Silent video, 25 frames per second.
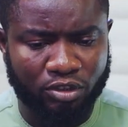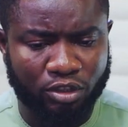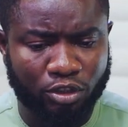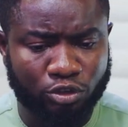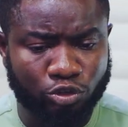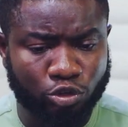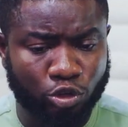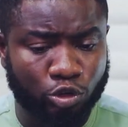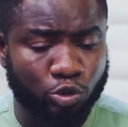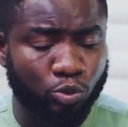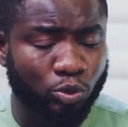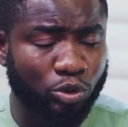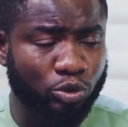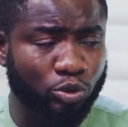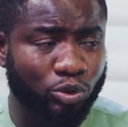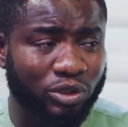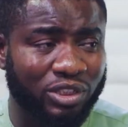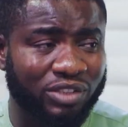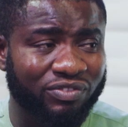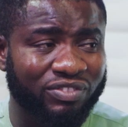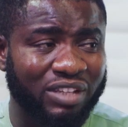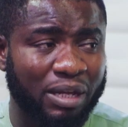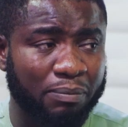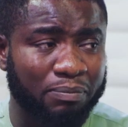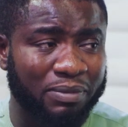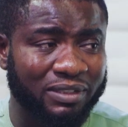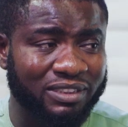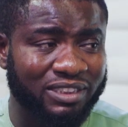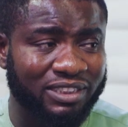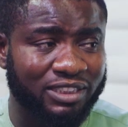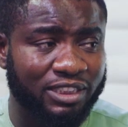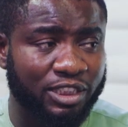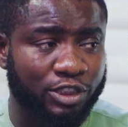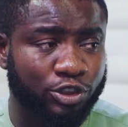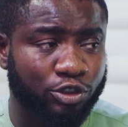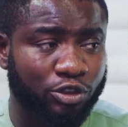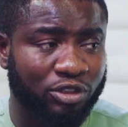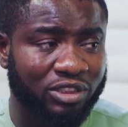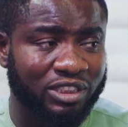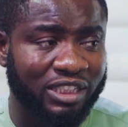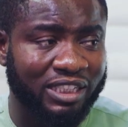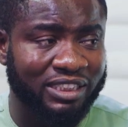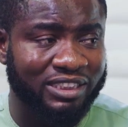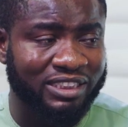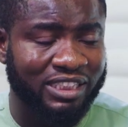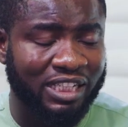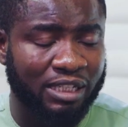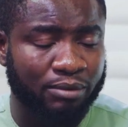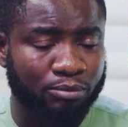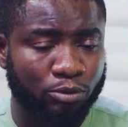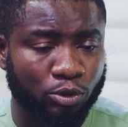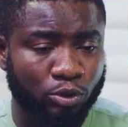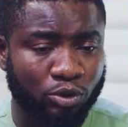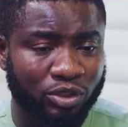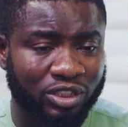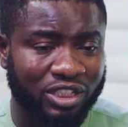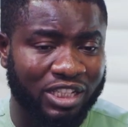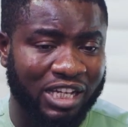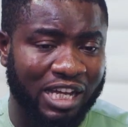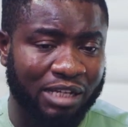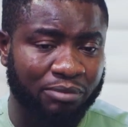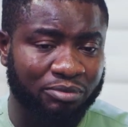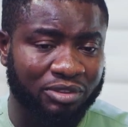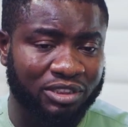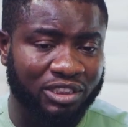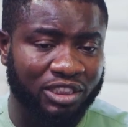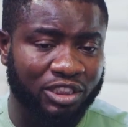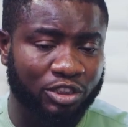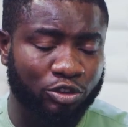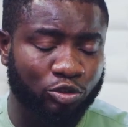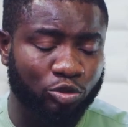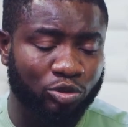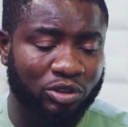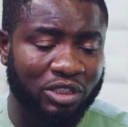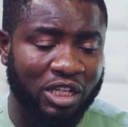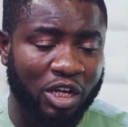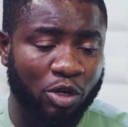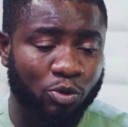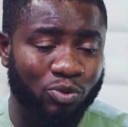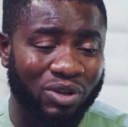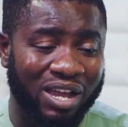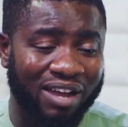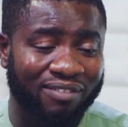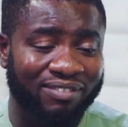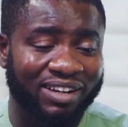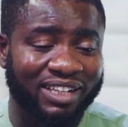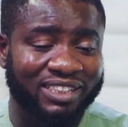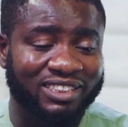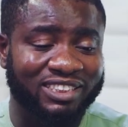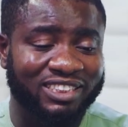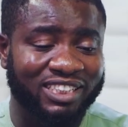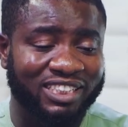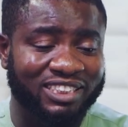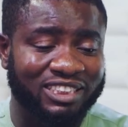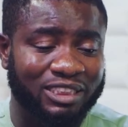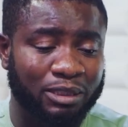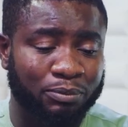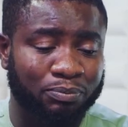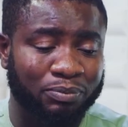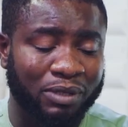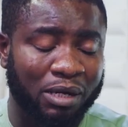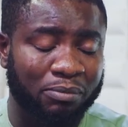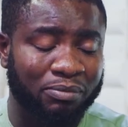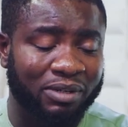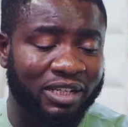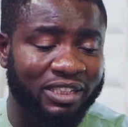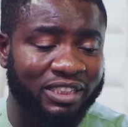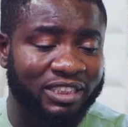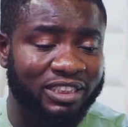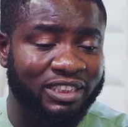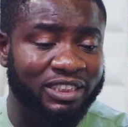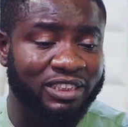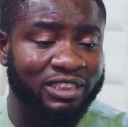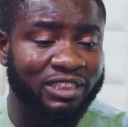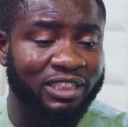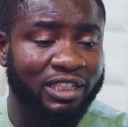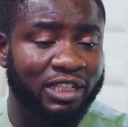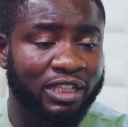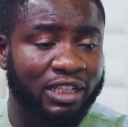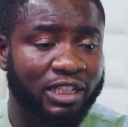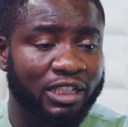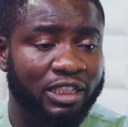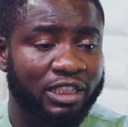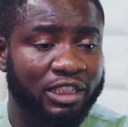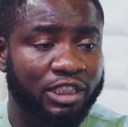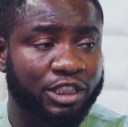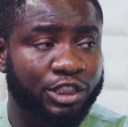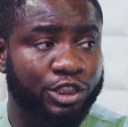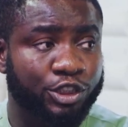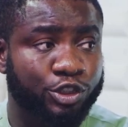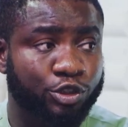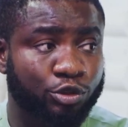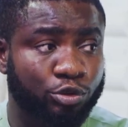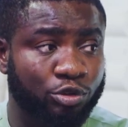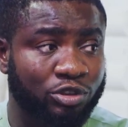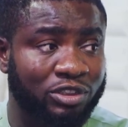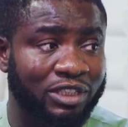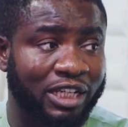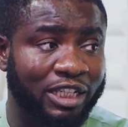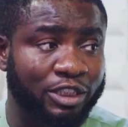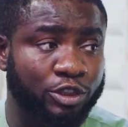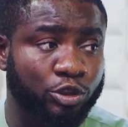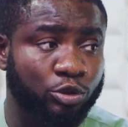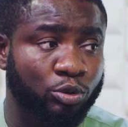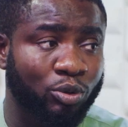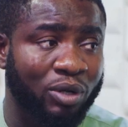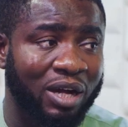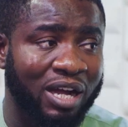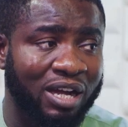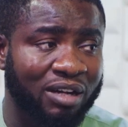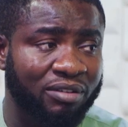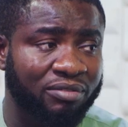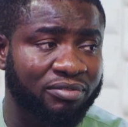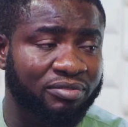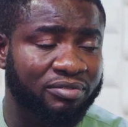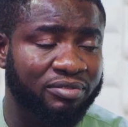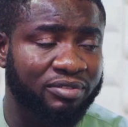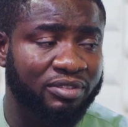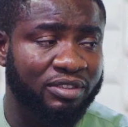So you want to give that person a shorter time. Okay, I'm seeing you now. We have addressed the primary issues that you have.